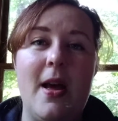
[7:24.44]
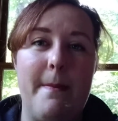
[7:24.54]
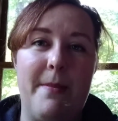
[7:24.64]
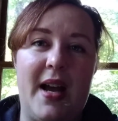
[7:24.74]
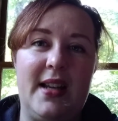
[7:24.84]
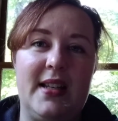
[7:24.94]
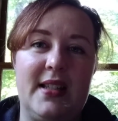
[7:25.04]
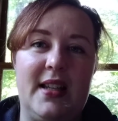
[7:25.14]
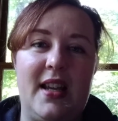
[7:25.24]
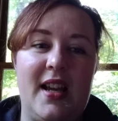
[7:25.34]
by
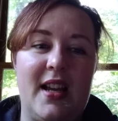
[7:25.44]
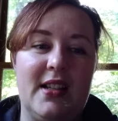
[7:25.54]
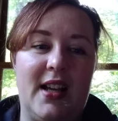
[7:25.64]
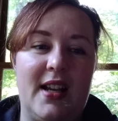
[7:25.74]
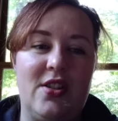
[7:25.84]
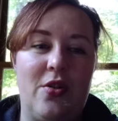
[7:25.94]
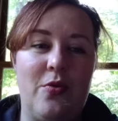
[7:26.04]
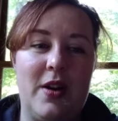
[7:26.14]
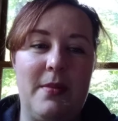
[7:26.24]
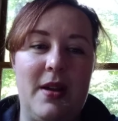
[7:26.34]
Disney, and I don't
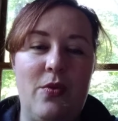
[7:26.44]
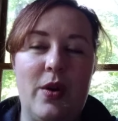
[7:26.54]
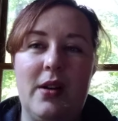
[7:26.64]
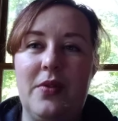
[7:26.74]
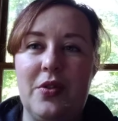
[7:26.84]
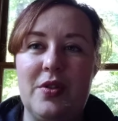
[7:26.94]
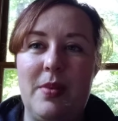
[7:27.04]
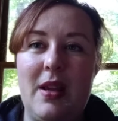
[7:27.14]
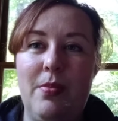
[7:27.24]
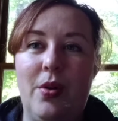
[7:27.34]
want to be one of those
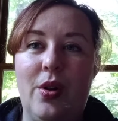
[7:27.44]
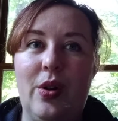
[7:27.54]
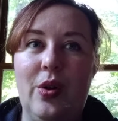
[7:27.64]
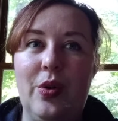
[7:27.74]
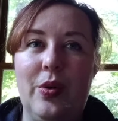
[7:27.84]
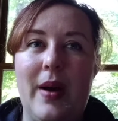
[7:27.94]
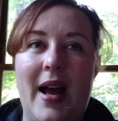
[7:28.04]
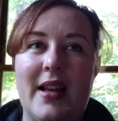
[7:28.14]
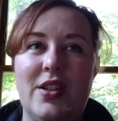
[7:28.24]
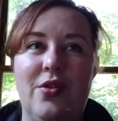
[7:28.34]
people who
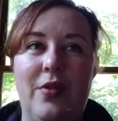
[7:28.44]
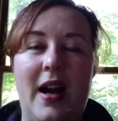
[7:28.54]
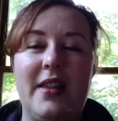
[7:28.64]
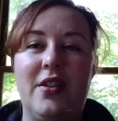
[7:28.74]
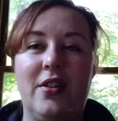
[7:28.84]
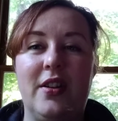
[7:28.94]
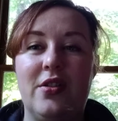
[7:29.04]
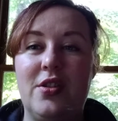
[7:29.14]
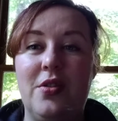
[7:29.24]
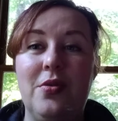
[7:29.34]
has to ride their little
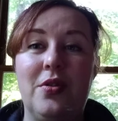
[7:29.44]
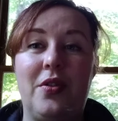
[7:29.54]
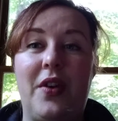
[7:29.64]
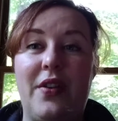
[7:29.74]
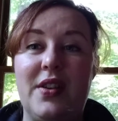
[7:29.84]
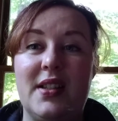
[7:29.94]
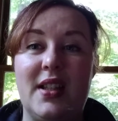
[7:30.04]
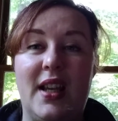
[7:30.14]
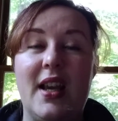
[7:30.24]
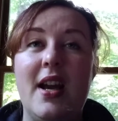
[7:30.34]
scooter around
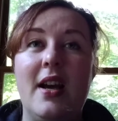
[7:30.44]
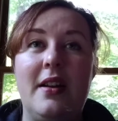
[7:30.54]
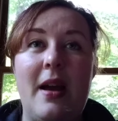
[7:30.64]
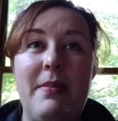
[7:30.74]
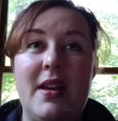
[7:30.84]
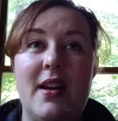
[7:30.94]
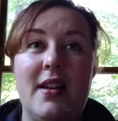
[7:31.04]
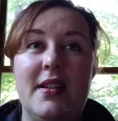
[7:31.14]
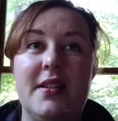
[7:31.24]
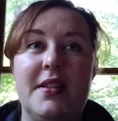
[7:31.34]
Disney, not
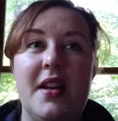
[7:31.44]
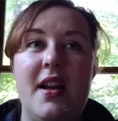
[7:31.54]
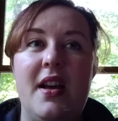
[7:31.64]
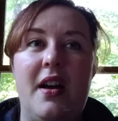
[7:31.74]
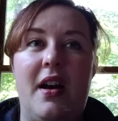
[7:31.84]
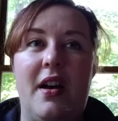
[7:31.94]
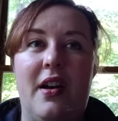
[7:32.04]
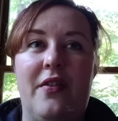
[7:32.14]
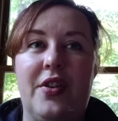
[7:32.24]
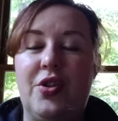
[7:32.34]
because
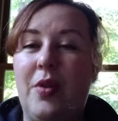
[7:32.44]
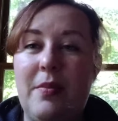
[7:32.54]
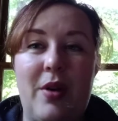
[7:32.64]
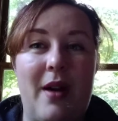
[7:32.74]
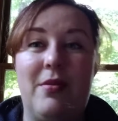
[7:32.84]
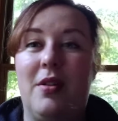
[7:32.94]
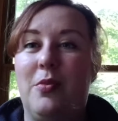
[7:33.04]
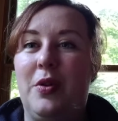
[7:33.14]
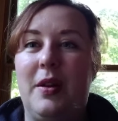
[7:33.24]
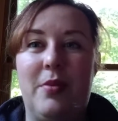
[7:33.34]
of a joint problem
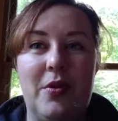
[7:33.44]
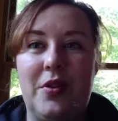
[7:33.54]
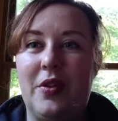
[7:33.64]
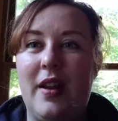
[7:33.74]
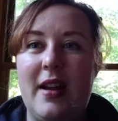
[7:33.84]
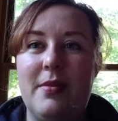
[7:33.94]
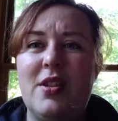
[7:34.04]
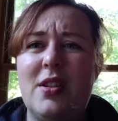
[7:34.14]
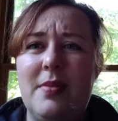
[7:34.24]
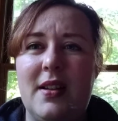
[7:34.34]
or they broke their leg, but
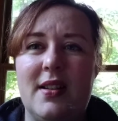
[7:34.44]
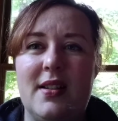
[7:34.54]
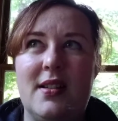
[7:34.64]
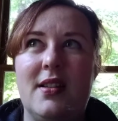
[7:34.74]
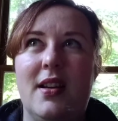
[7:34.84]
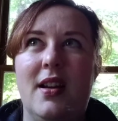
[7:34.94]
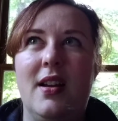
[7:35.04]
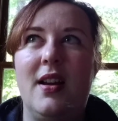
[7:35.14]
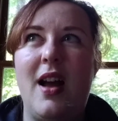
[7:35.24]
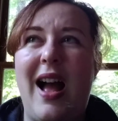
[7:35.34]
just because
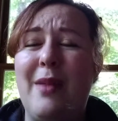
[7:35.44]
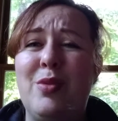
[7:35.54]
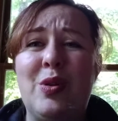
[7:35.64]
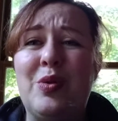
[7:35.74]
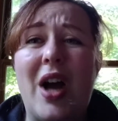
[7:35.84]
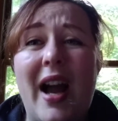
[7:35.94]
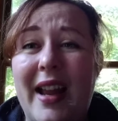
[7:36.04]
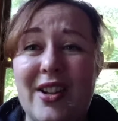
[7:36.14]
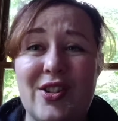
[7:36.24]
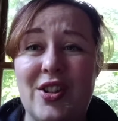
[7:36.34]
I'm too
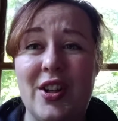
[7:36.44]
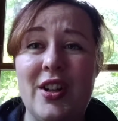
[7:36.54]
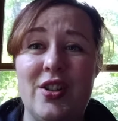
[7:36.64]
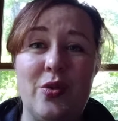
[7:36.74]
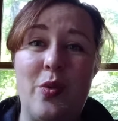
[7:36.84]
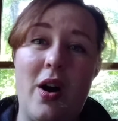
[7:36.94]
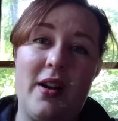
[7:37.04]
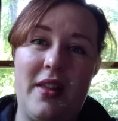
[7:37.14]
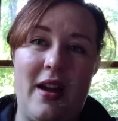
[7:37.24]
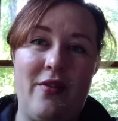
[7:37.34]
tired to
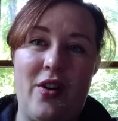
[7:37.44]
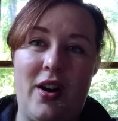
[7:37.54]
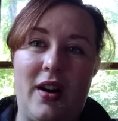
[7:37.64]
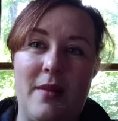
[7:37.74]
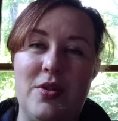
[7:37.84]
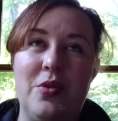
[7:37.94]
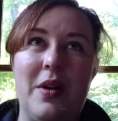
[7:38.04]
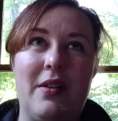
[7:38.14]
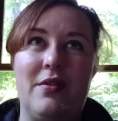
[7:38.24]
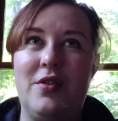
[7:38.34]
walk that far. I'm too
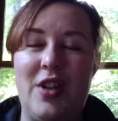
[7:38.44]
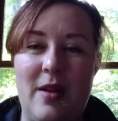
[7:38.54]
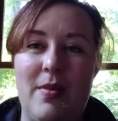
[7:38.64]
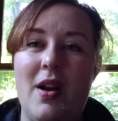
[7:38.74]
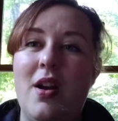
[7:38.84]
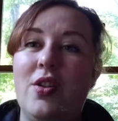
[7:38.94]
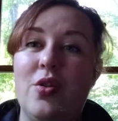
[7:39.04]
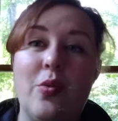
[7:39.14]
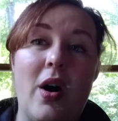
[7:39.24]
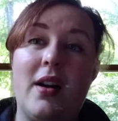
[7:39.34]
out of shape
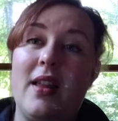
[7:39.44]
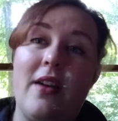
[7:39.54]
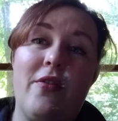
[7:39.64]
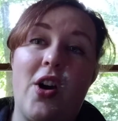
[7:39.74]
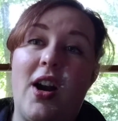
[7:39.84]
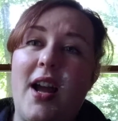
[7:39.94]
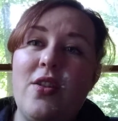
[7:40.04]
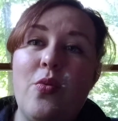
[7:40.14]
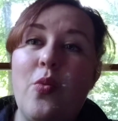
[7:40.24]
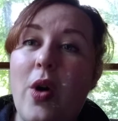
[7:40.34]
to walk that far. I
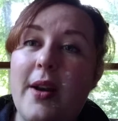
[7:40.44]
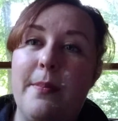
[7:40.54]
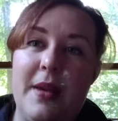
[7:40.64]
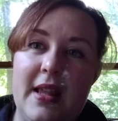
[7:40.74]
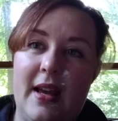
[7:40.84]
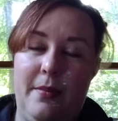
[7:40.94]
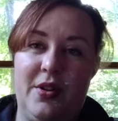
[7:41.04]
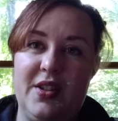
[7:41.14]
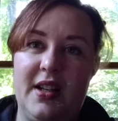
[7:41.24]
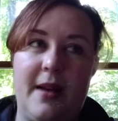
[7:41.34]
don't want to be that
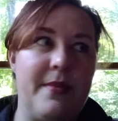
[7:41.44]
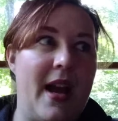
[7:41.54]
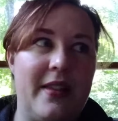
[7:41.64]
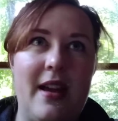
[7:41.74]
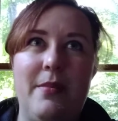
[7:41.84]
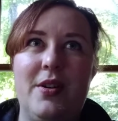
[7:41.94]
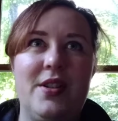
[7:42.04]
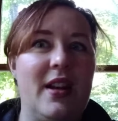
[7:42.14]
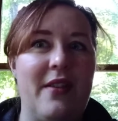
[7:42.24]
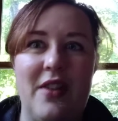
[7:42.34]
person. I'm not that
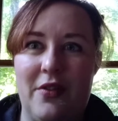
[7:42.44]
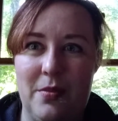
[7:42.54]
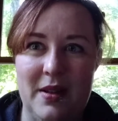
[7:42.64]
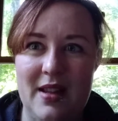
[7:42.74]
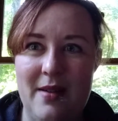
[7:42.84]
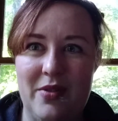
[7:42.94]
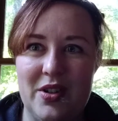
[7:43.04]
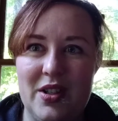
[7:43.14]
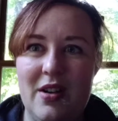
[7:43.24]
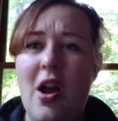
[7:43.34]
person. I've never been that
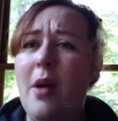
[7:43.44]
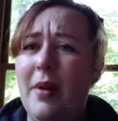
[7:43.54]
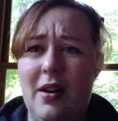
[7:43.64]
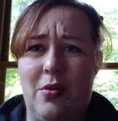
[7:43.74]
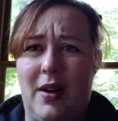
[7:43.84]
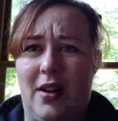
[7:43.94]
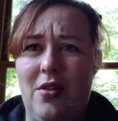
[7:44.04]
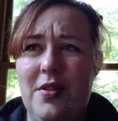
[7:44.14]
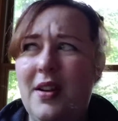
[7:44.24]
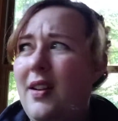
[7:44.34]
person, but I don't want to
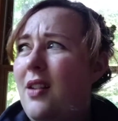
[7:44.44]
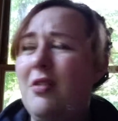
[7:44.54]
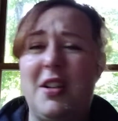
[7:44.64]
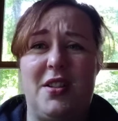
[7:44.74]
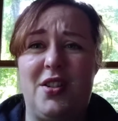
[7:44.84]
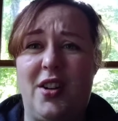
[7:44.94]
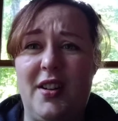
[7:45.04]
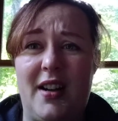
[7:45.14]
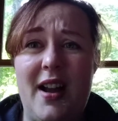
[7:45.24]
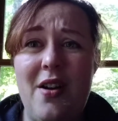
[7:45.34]
go there. I don't want to
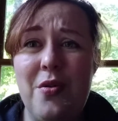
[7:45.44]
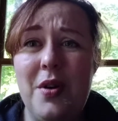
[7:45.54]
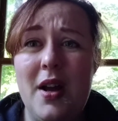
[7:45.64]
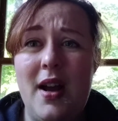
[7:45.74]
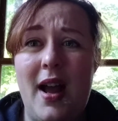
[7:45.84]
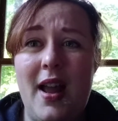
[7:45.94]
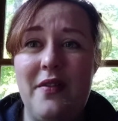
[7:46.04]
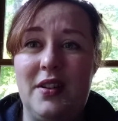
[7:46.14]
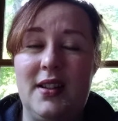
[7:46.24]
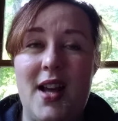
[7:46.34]
start now. I have
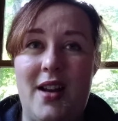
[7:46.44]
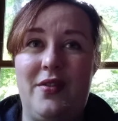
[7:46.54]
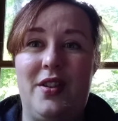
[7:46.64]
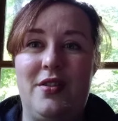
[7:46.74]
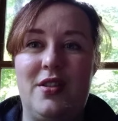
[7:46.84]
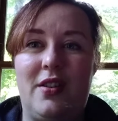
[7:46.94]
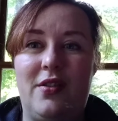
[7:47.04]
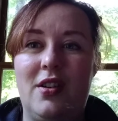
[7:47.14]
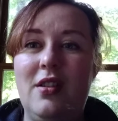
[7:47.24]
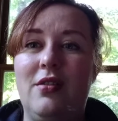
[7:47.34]
a lot of other stuff
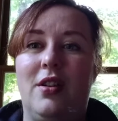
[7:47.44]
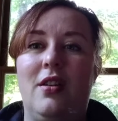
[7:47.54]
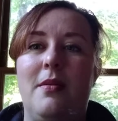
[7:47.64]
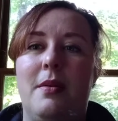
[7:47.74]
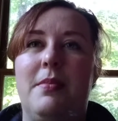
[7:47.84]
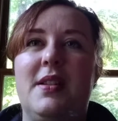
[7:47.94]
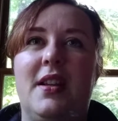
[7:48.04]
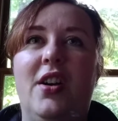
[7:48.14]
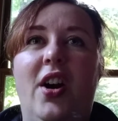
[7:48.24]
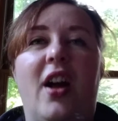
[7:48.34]
to do. You know, I'm a busy
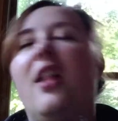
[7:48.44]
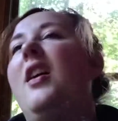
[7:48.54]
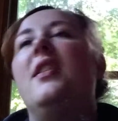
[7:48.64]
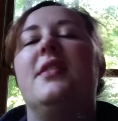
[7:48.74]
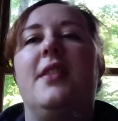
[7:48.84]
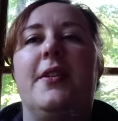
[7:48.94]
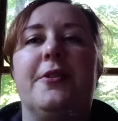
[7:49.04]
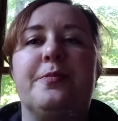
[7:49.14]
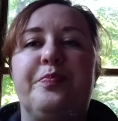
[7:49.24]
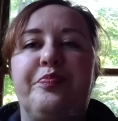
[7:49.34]
girl. So,